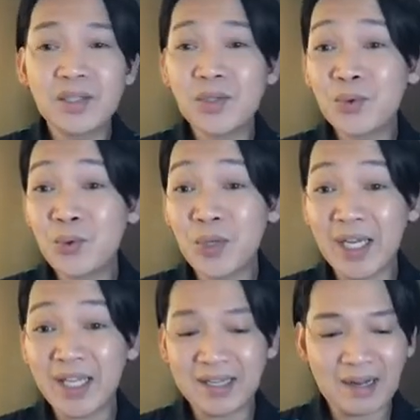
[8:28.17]

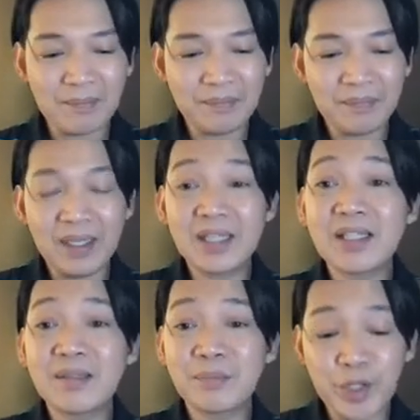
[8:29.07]
Suway crap.
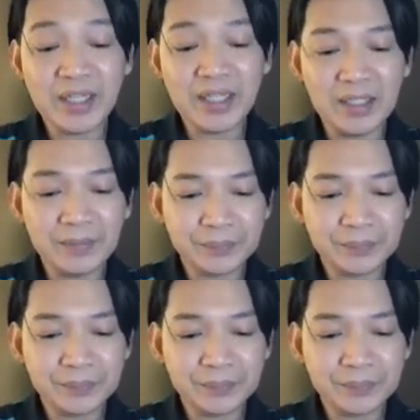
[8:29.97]
It's pretty.